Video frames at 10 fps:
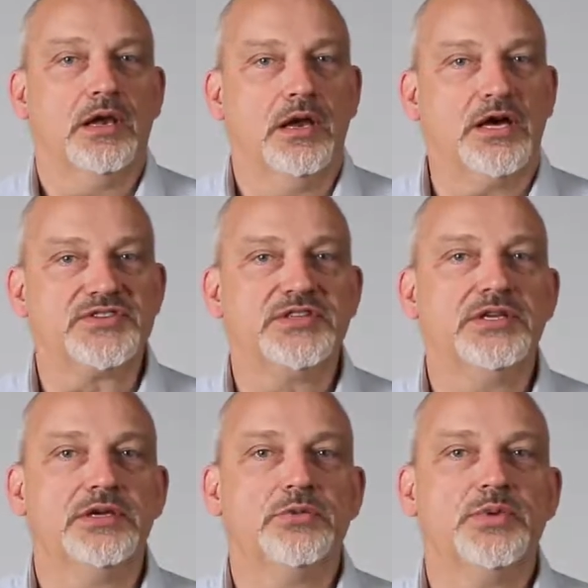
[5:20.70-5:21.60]

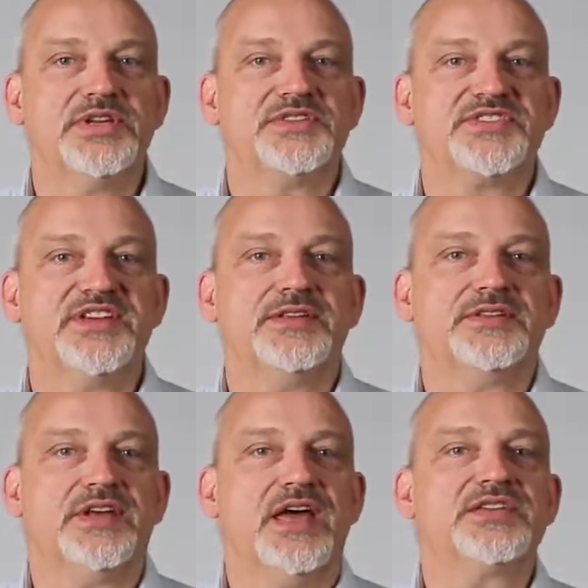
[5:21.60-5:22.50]
Lastly, we can
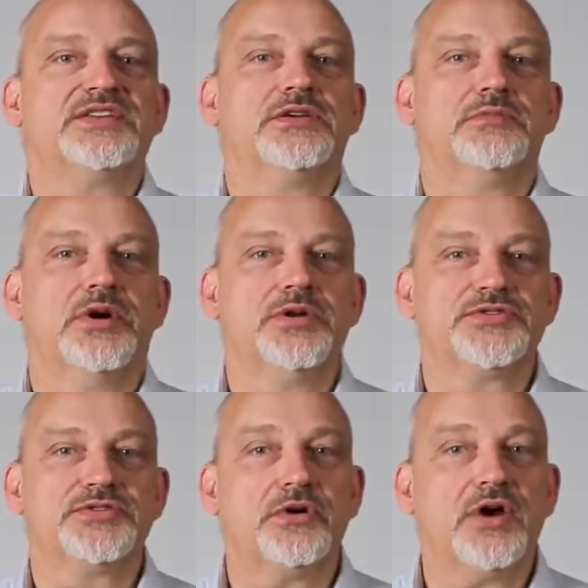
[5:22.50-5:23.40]
send ASCII
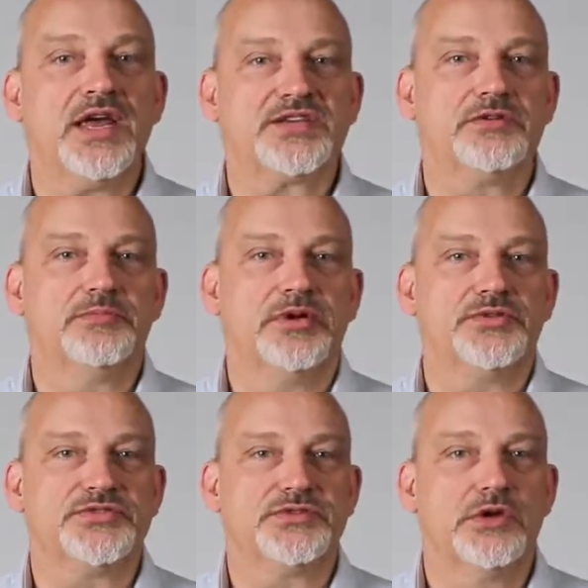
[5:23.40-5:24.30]
commands or hex
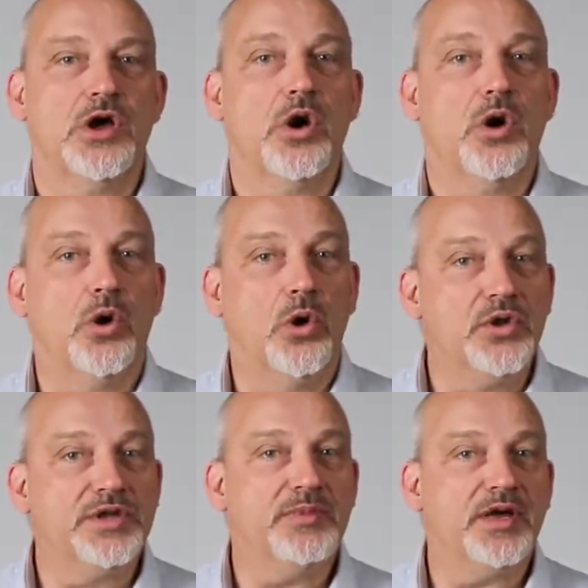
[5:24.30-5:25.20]
commands, all
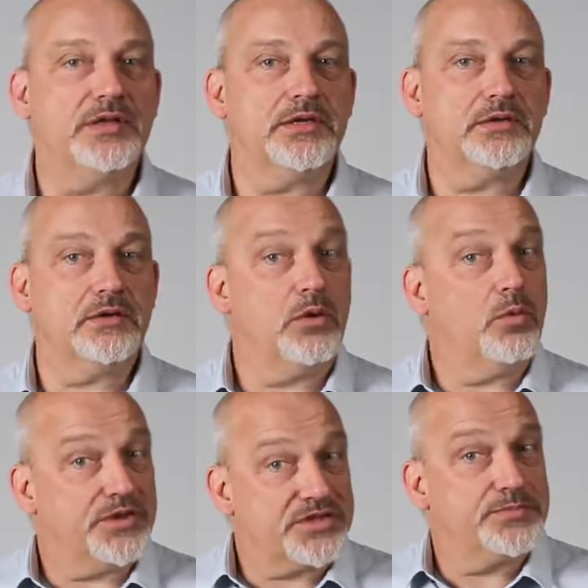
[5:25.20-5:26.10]
depending on
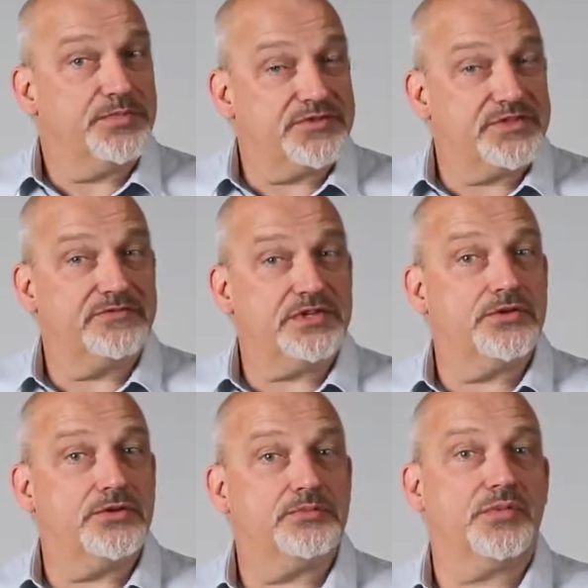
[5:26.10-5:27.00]
what the specific
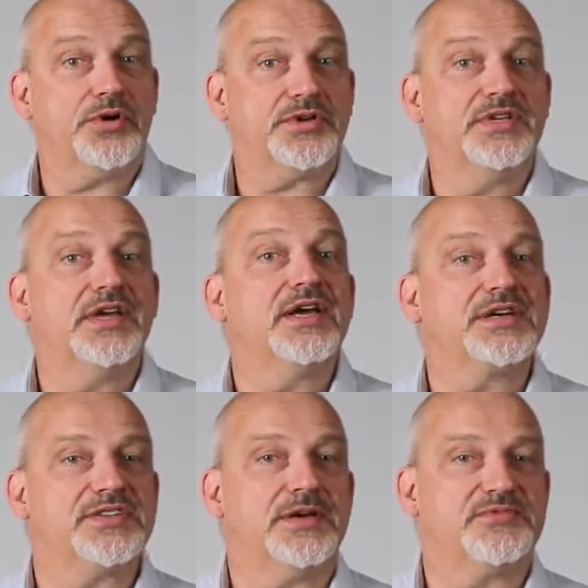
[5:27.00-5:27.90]
third party
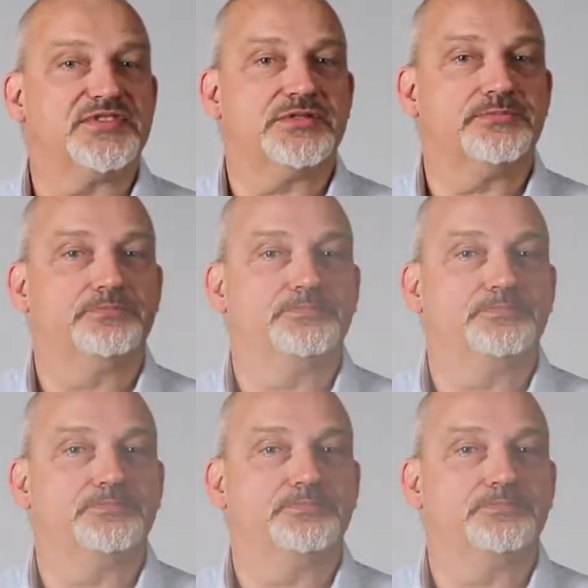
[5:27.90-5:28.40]
accepts.